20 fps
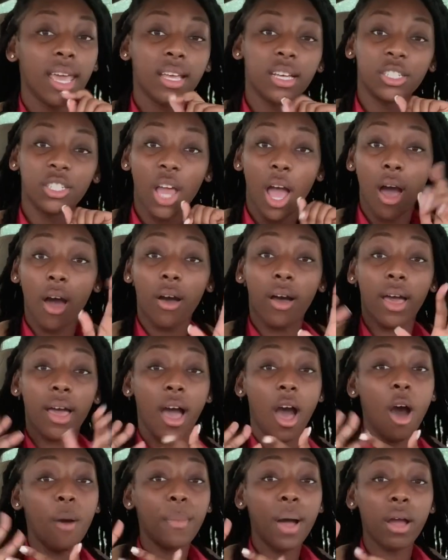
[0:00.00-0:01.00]
because y'all
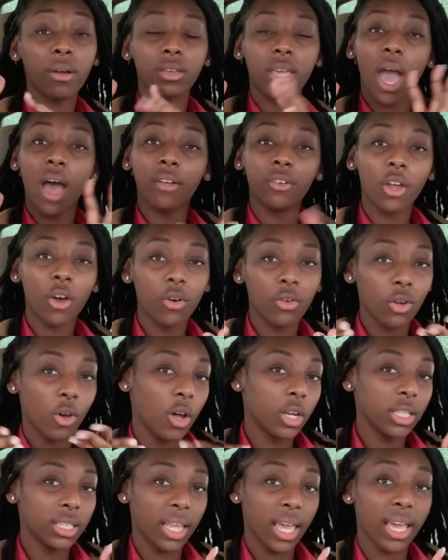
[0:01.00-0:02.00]
know the
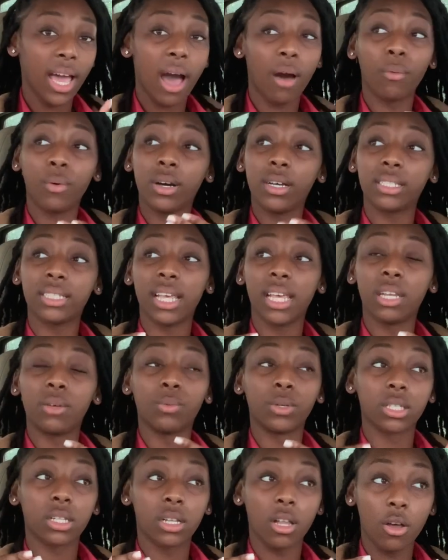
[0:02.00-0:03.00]
only thing I was selling
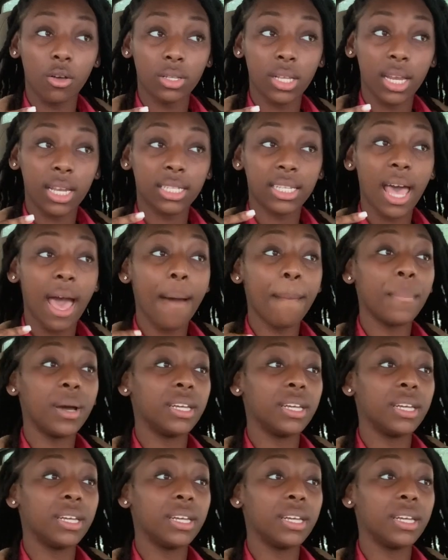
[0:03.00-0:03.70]
was clothes at the time,